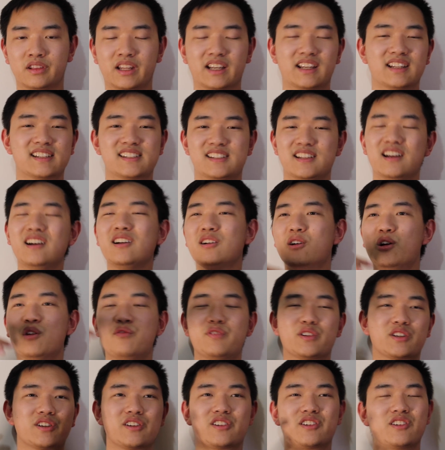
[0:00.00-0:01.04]
Like it's not
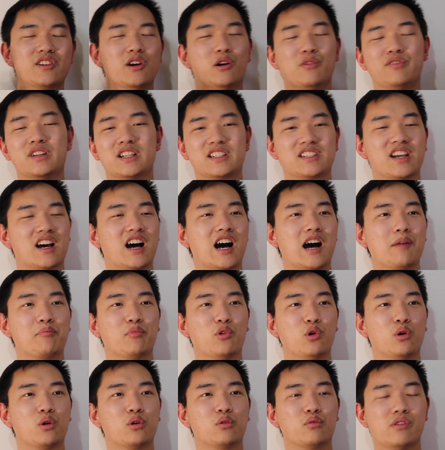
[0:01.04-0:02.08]
over t- over the top
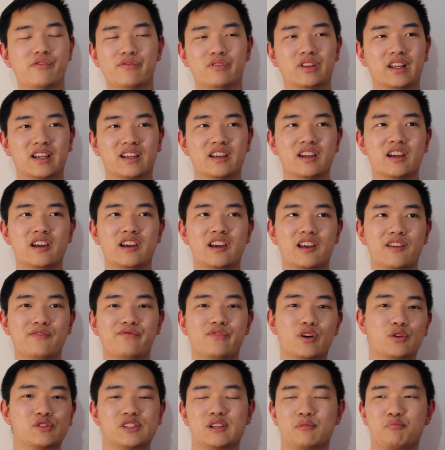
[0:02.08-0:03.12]
or with like
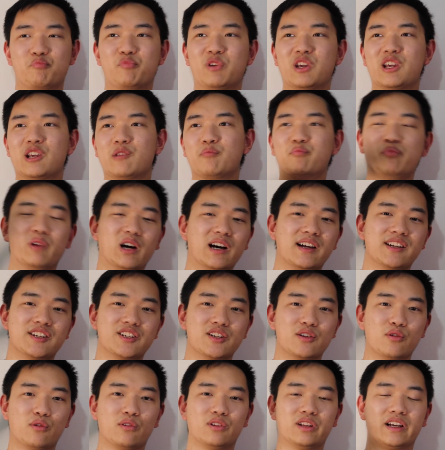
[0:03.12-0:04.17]
involves like big
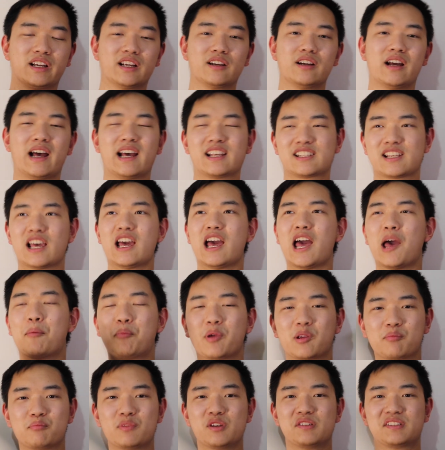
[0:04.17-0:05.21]
budget or like has
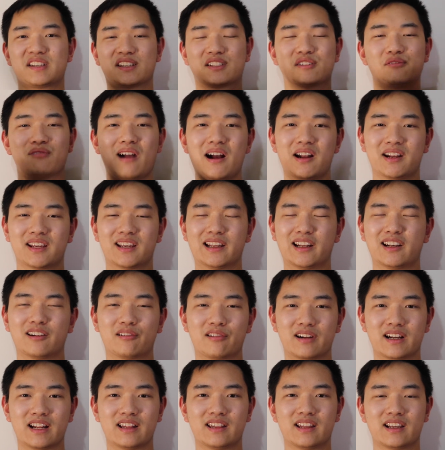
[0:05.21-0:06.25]
epic music surrounding it
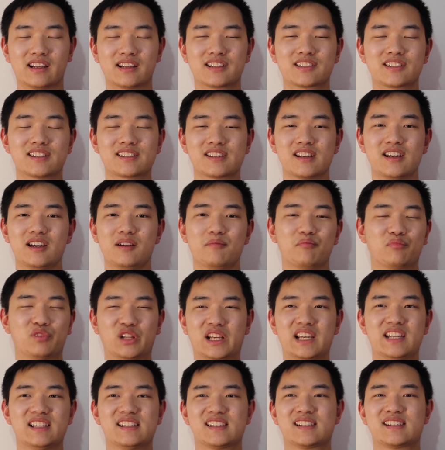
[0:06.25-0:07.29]
or anything. It's just
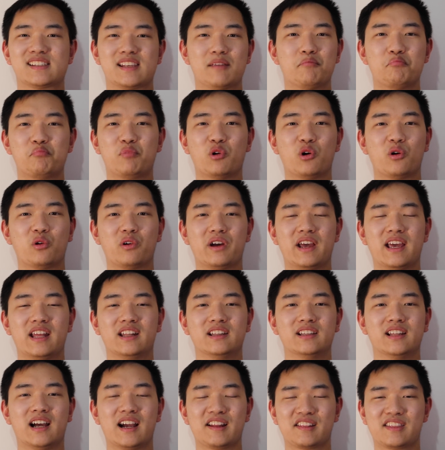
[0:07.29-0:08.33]
plain simple,
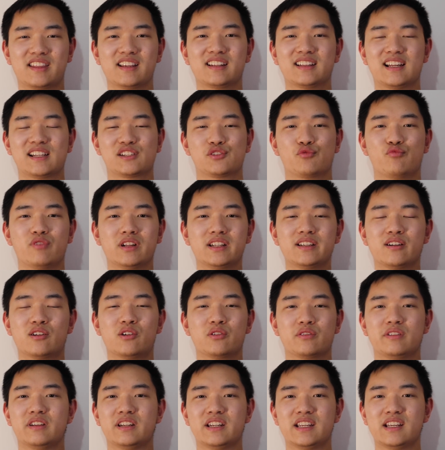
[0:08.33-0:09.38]
and I think that's really
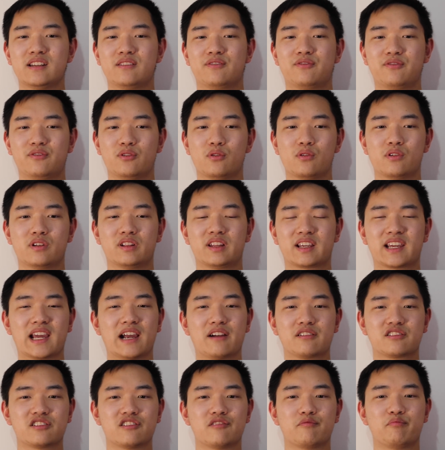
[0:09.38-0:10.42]
all you need for the
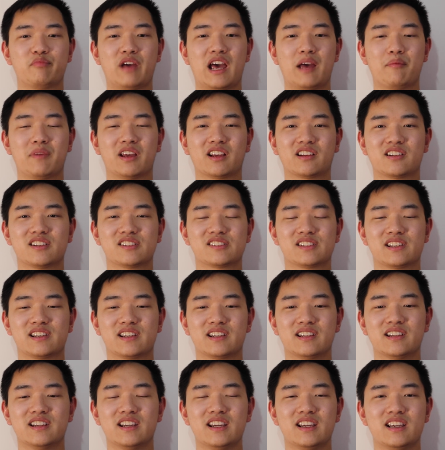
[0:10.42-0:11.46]
character of Batman because
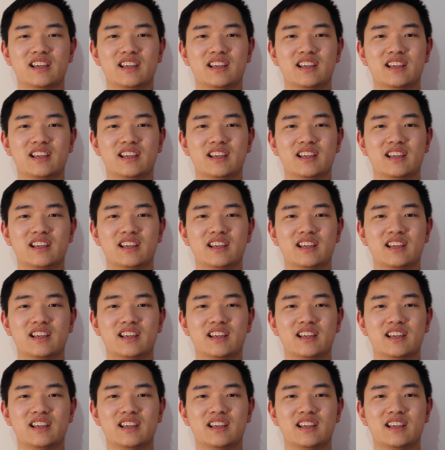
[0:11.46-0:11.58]
like